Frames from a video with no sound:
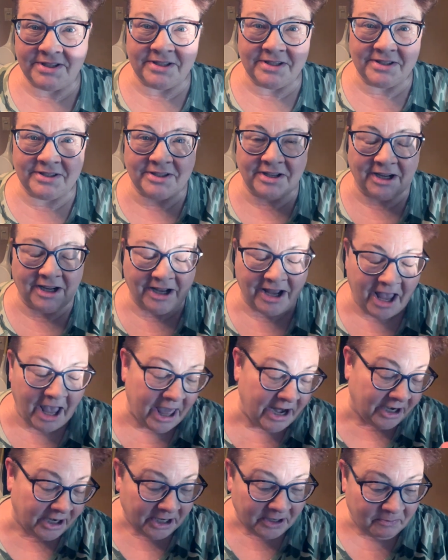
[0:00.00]
is
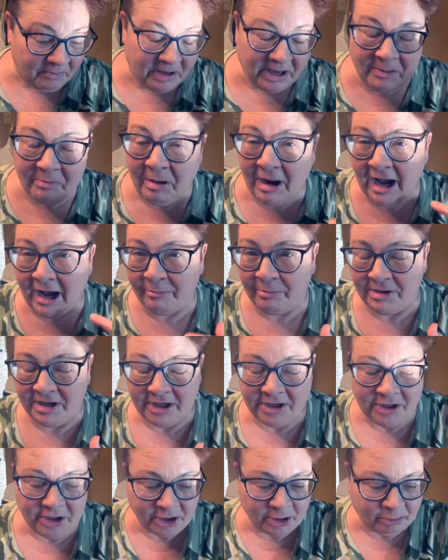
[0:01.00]
editing me popping
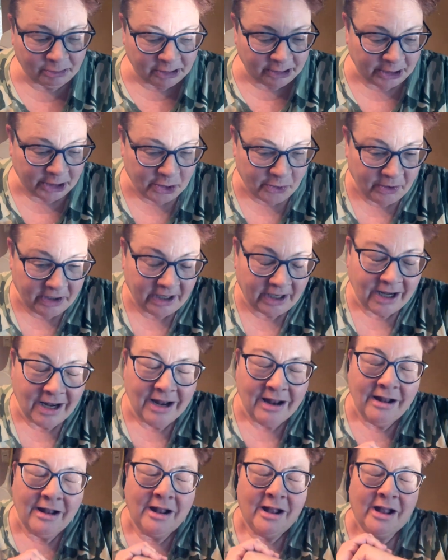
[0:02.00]
in here really quick
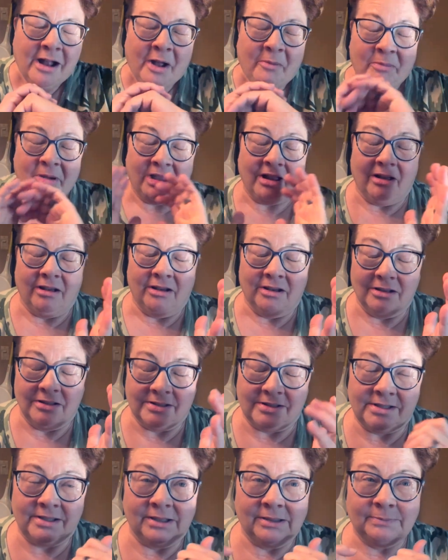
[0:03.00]

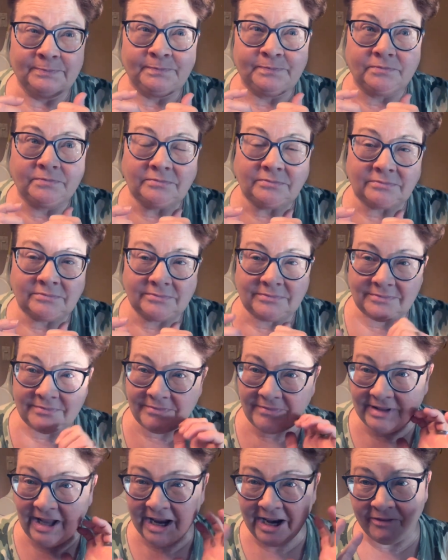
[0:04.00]
because
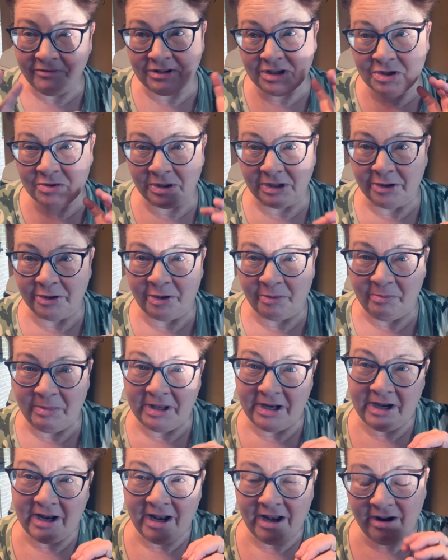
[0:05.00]
I have to do a little
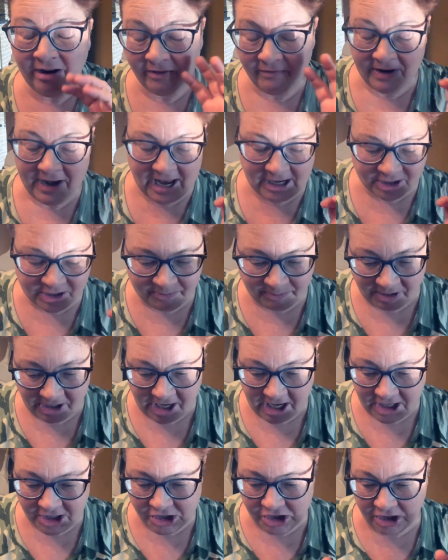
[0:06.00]
bit of an
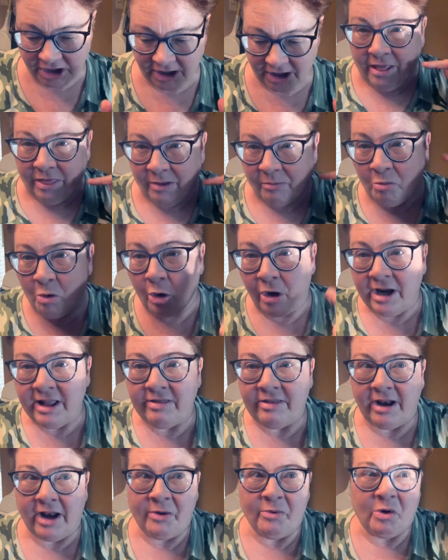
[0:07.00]
explanation. The
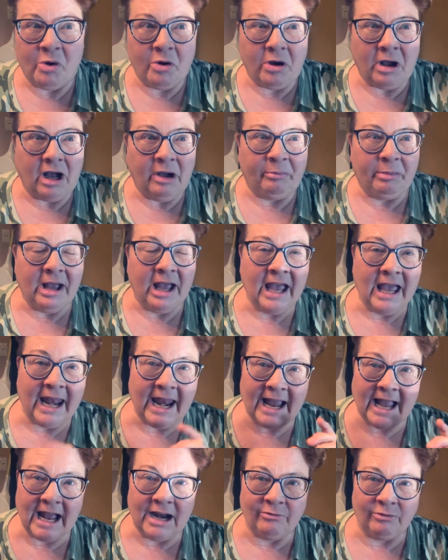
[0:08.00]
morning that I woke up and
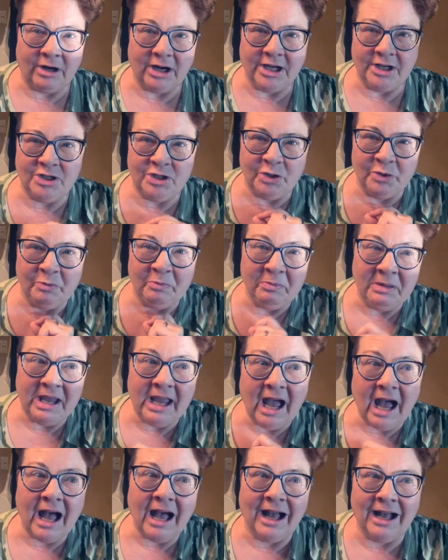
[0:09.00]
I got ready to
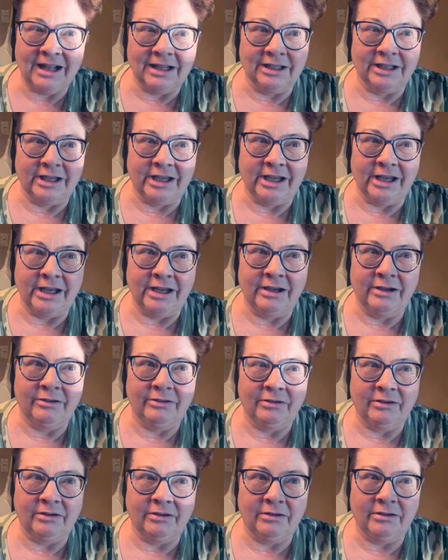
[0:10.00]
meet Holly,
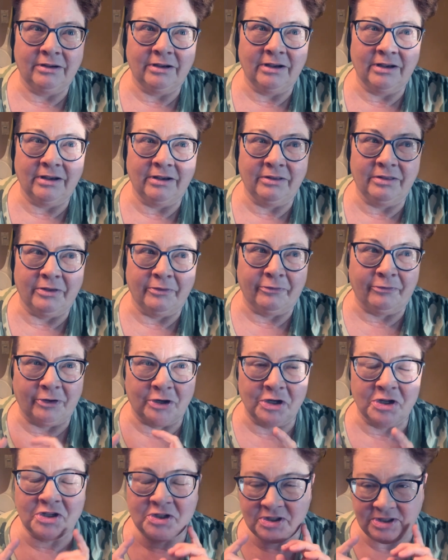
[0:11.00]
the
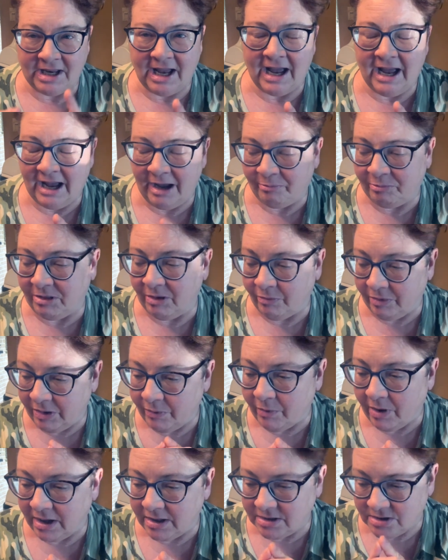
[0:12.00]
first stop that we
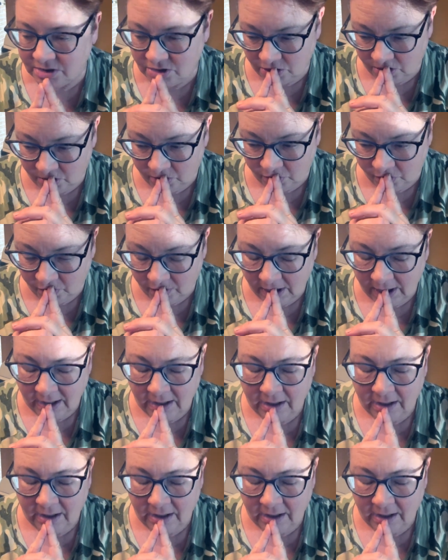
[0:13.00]
went to,